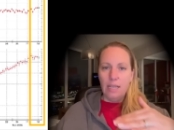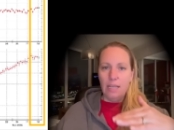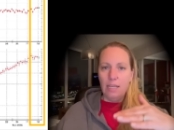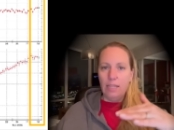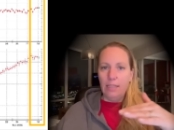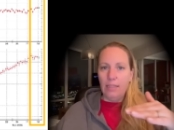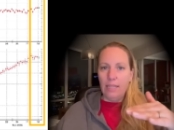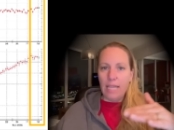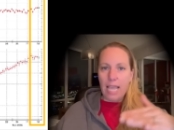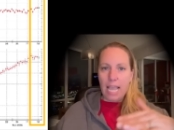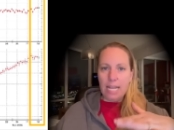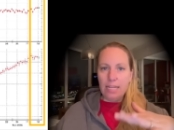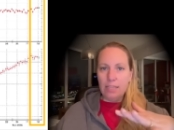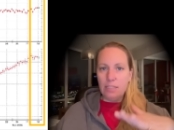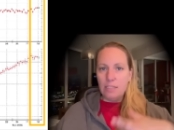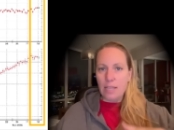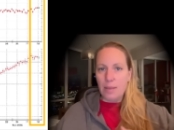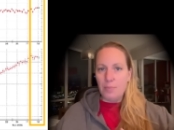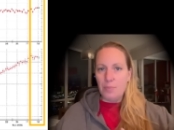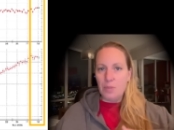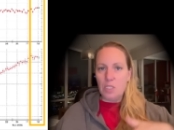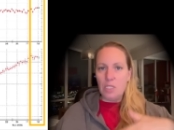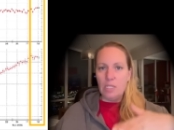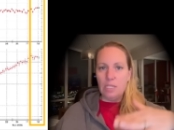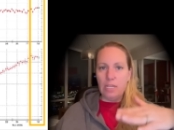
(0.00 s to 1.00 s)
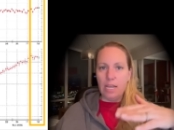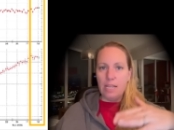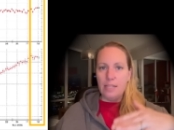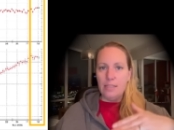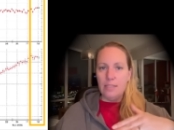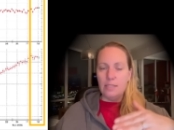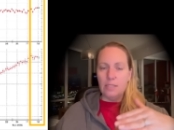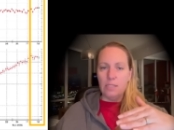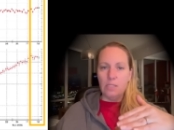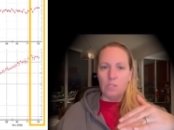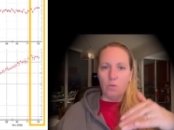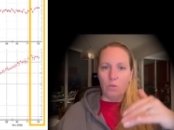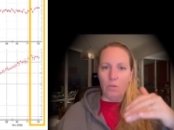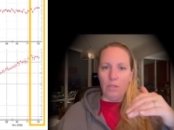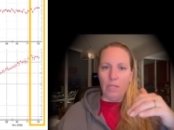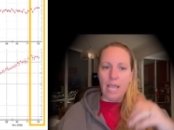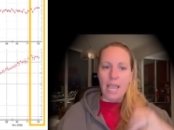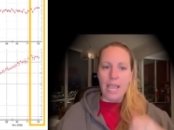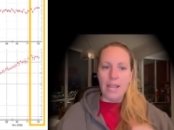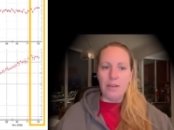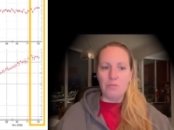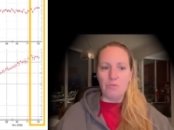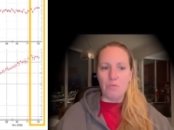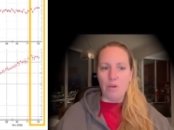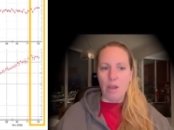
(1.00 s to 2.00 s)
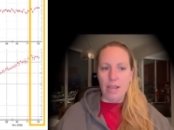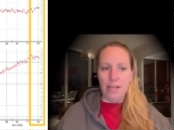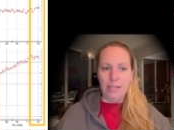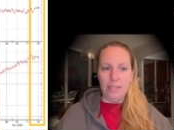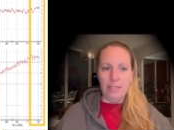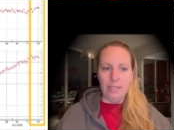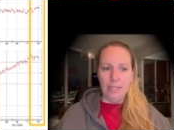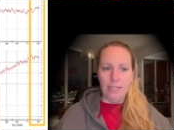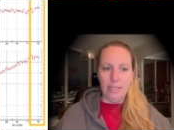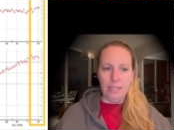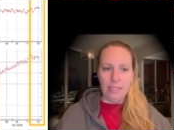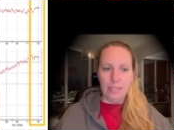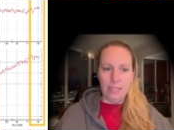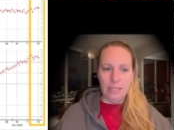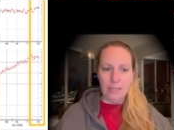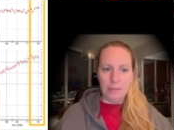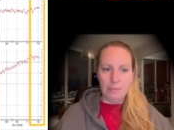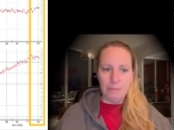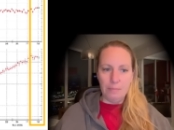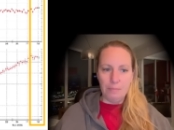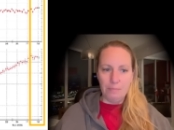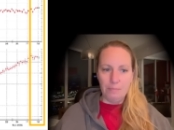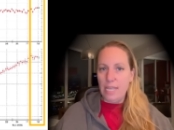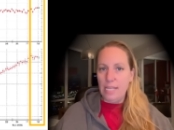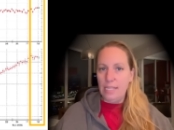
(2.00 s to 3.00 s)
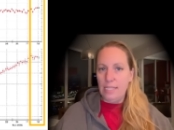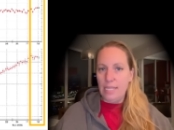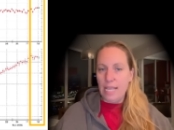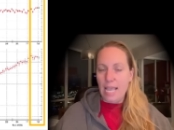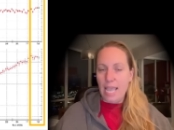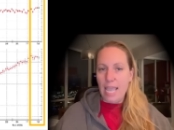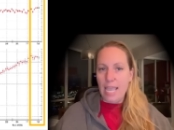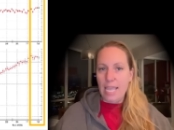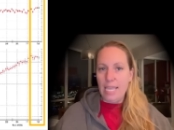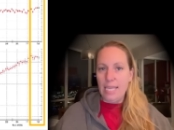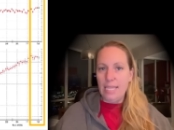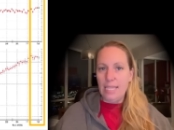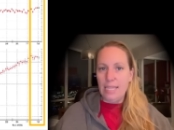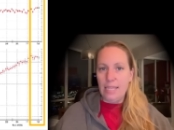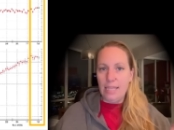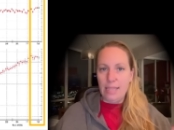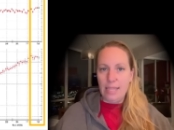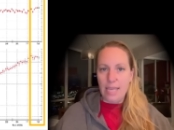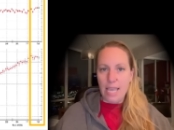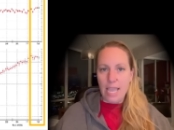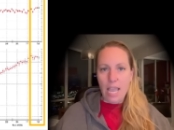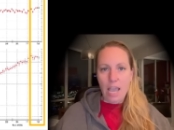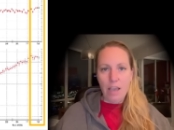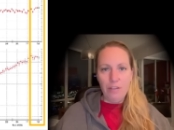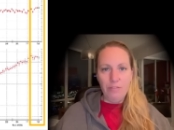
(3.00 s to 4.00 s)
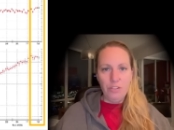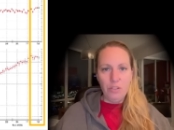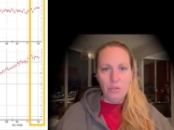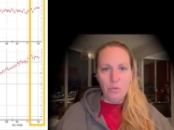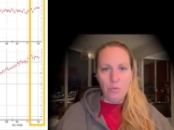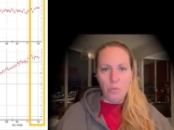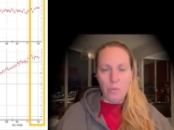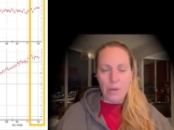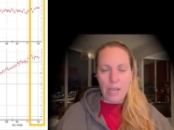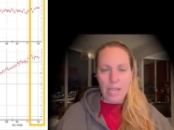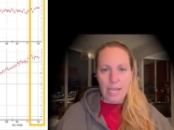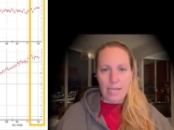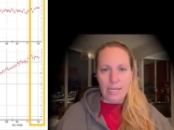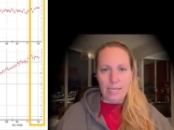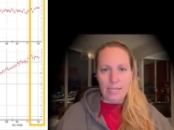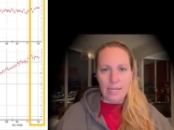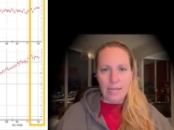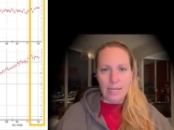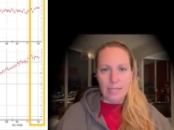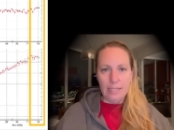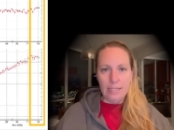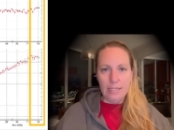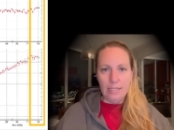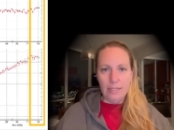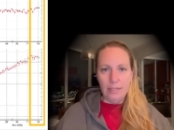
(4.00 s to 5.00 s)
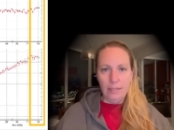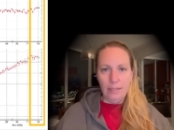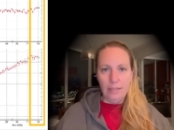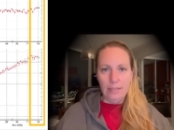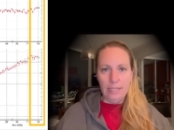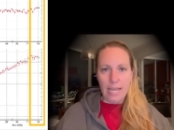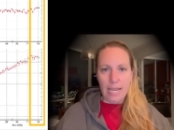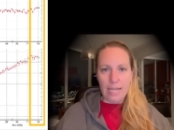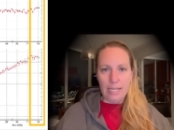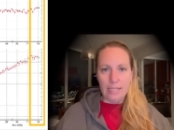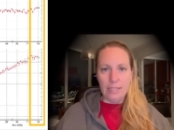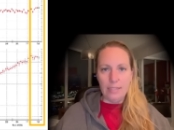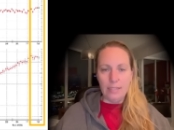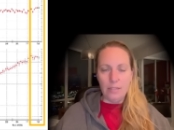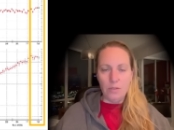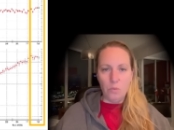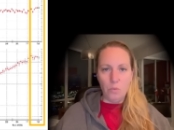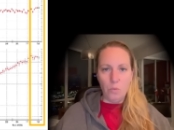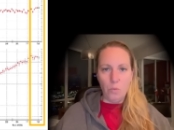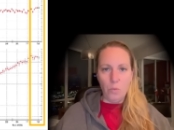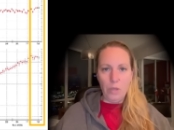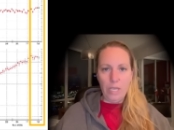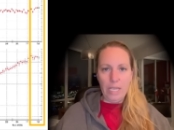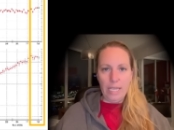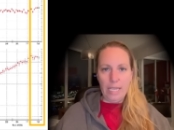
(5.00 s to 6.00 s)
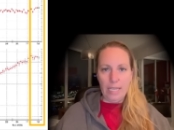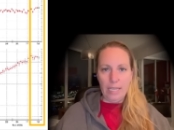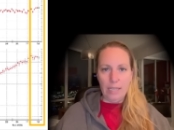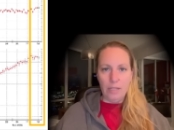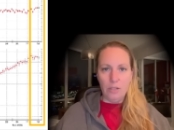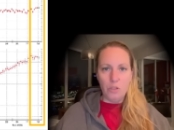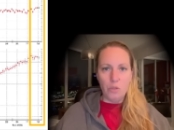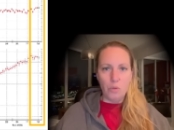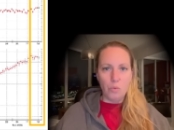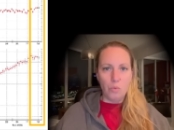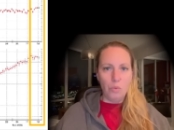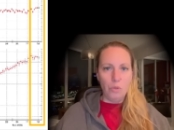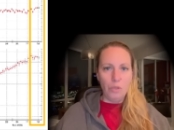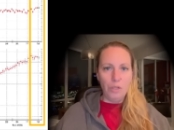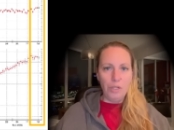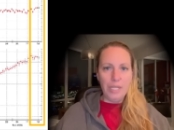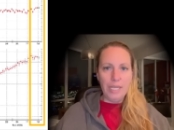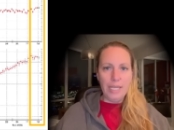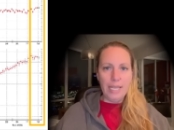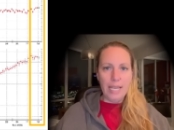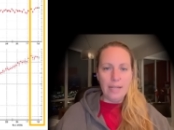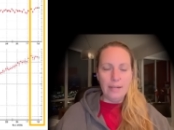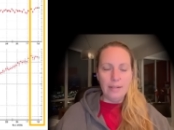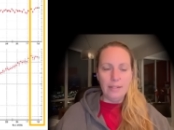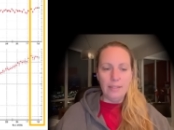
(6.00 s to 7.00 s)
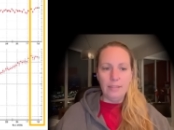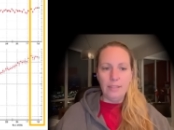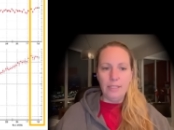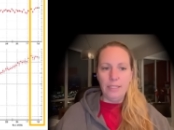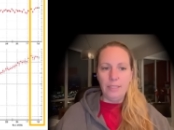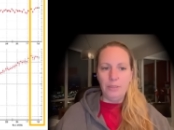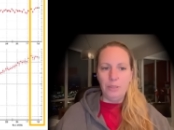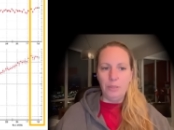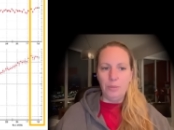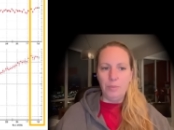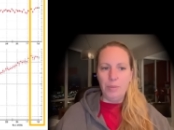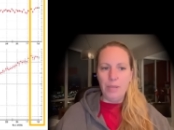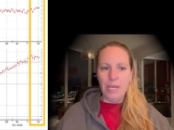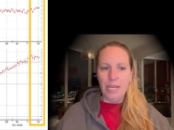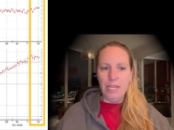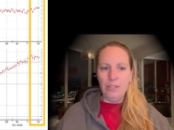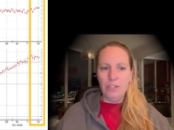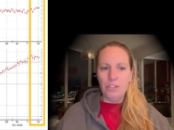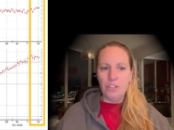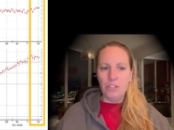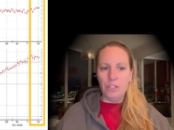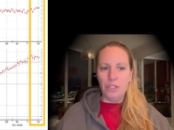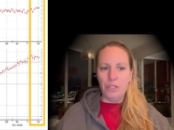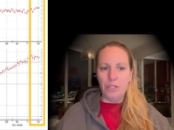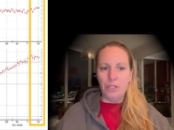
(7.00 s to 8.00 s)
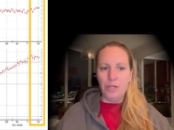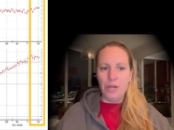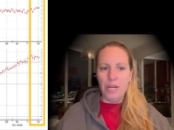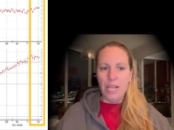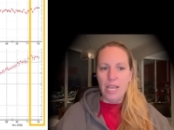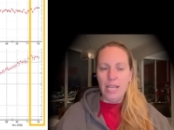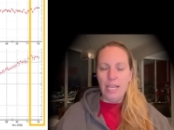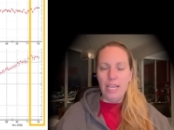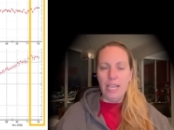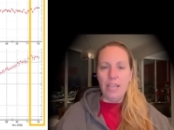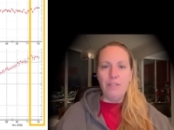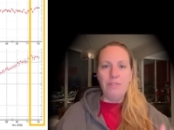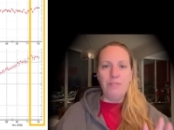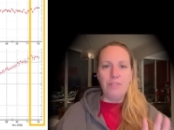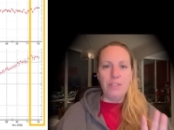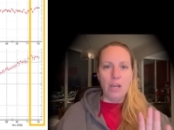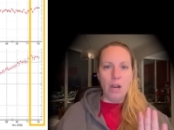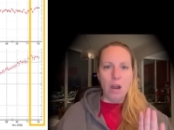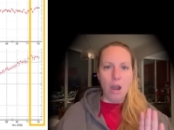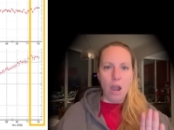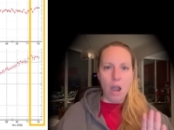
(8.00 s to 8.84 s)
land subsidences or land rises. They say they have to wait until next week to really get a clearer picture if there